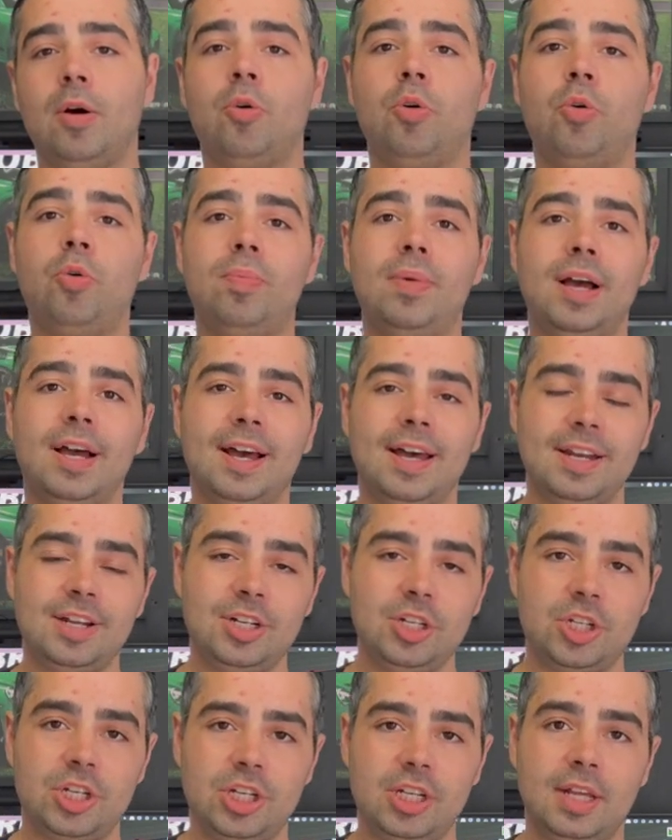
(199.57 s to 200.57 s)
A
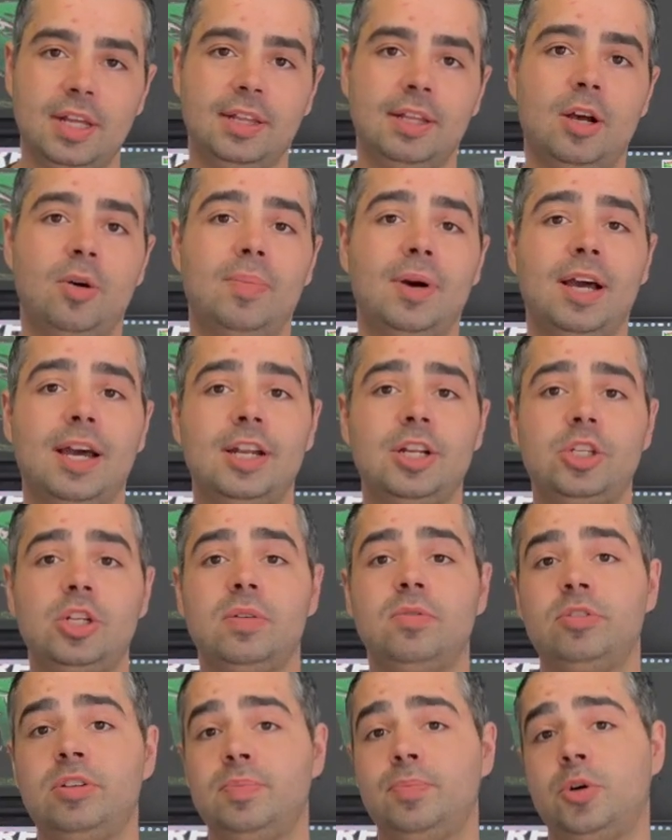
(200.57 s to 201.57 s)
guarantee that allows you to
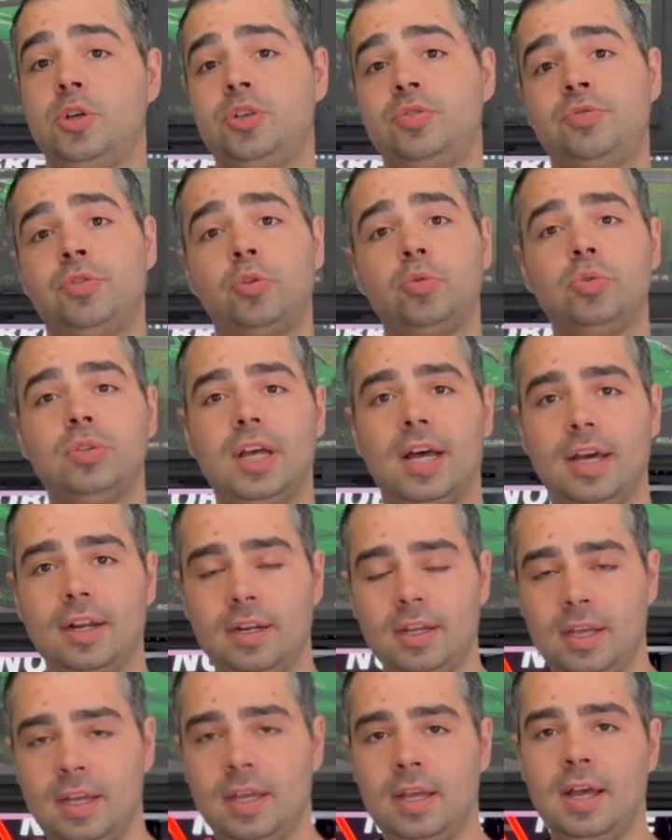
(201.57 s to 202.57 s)
return to the shop and
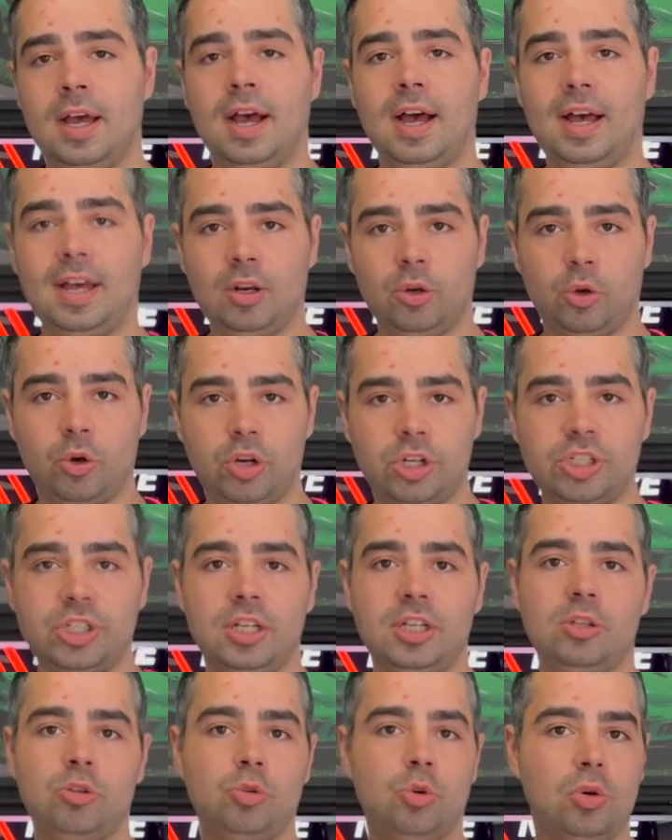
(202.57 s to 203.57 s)
exchange or make a
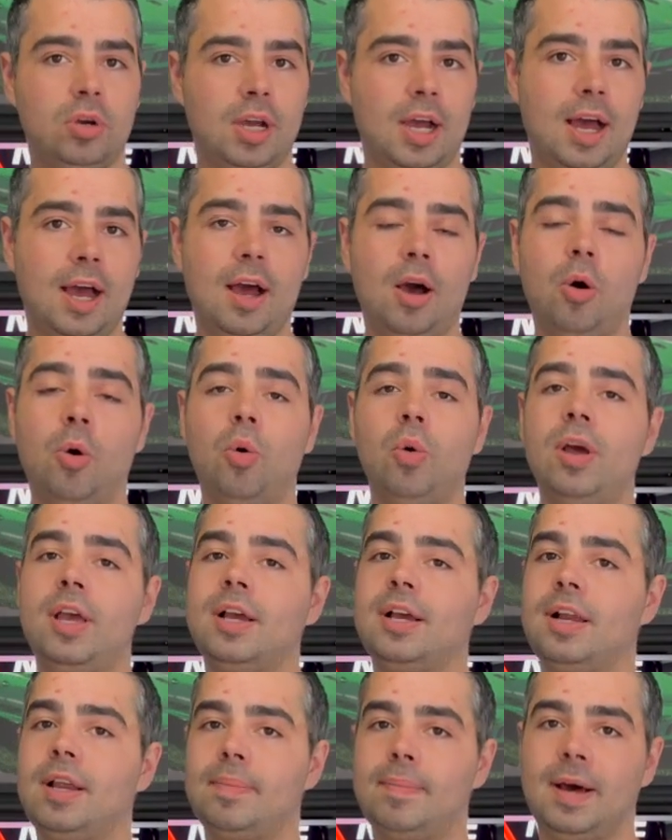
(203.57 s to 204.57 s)
complaint about the part,
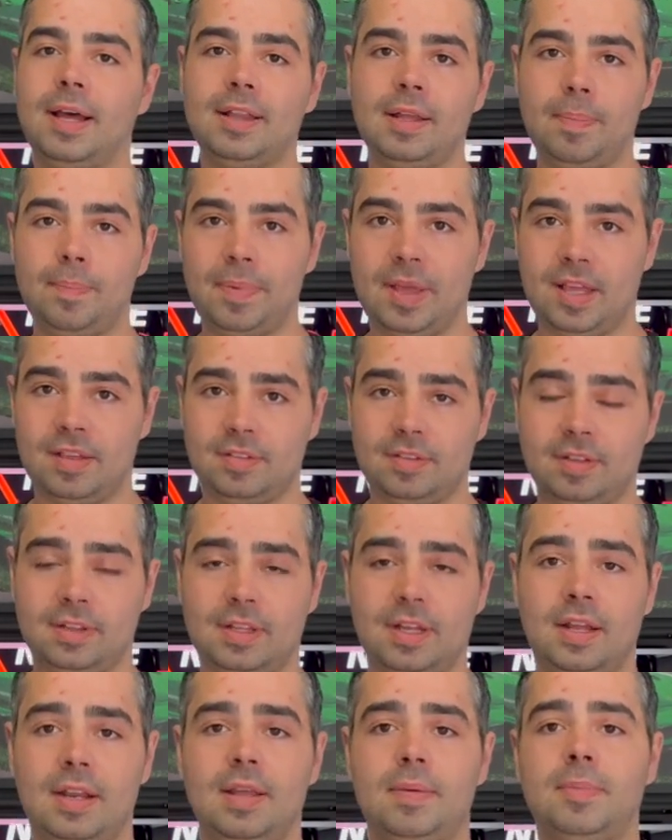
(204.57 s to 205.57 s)
okay? Remember, these
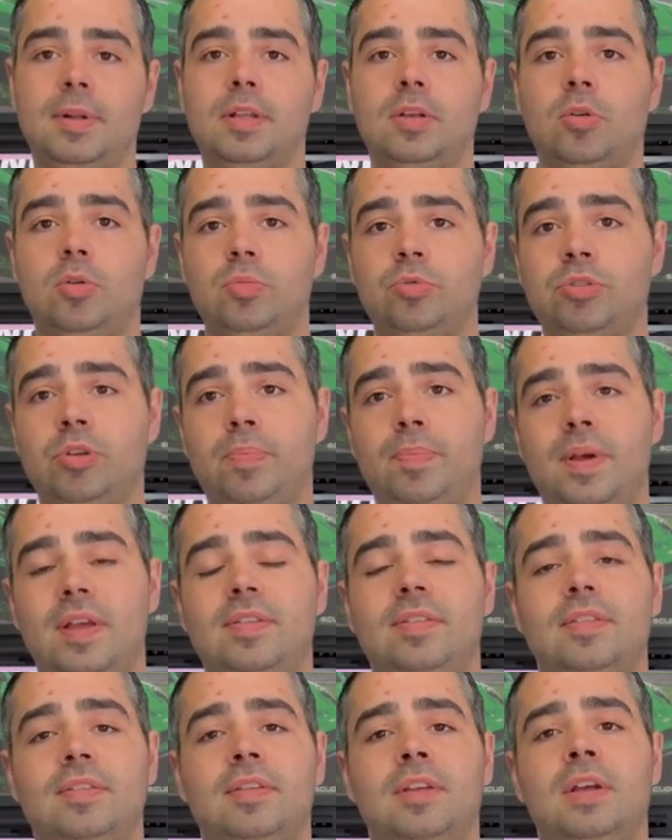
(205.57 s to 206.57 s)
are parts in
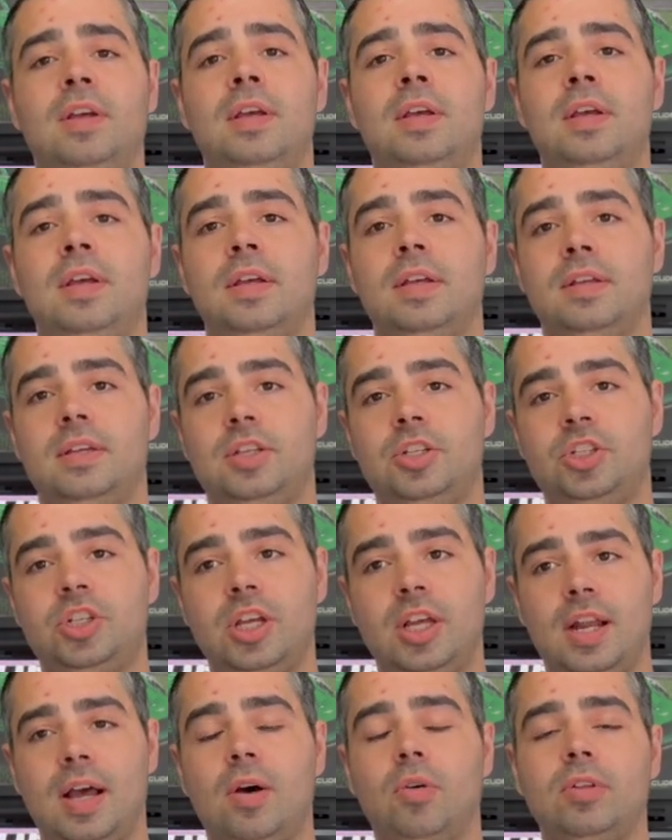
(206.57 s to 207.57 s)
general depending on the
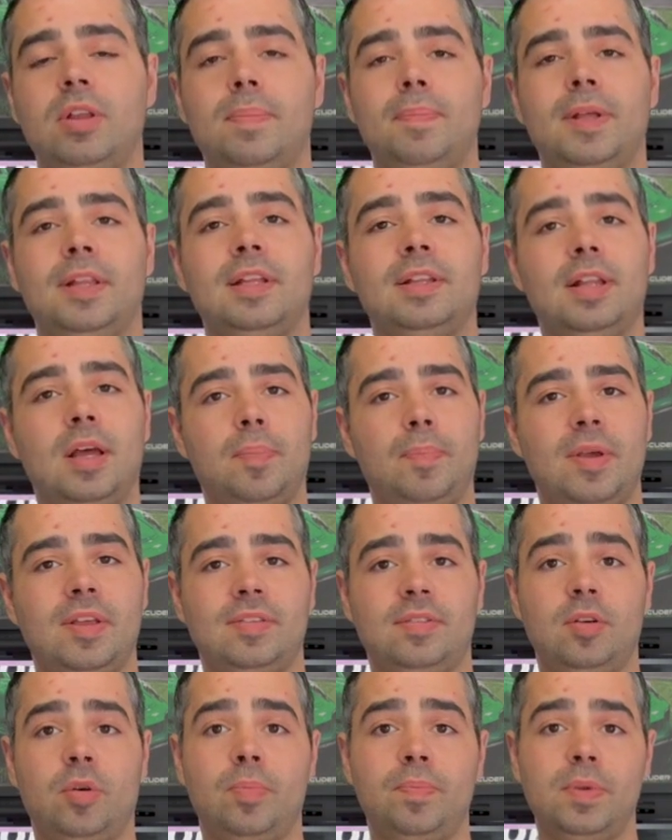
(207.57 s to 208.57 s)
part. If it's an
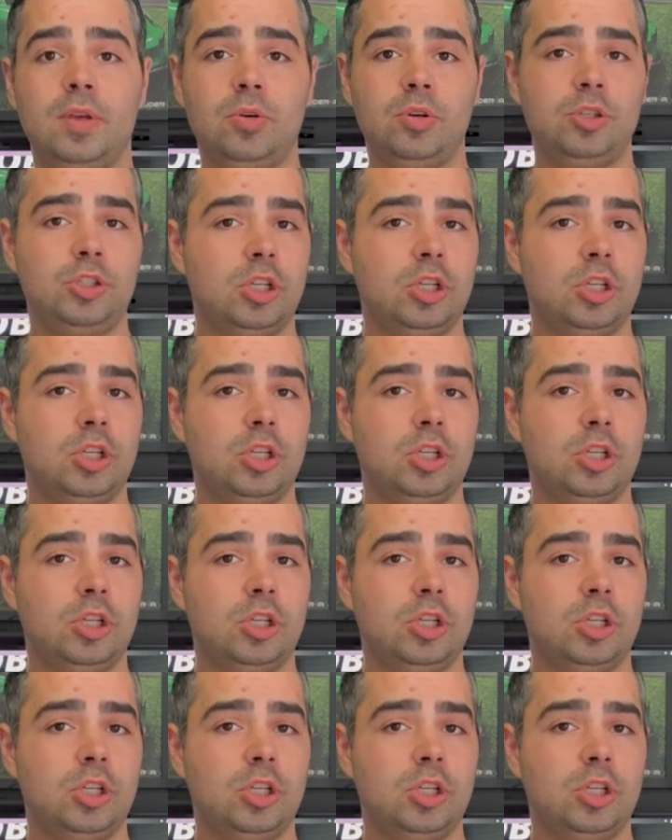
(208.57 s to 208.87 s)
injector nozzle,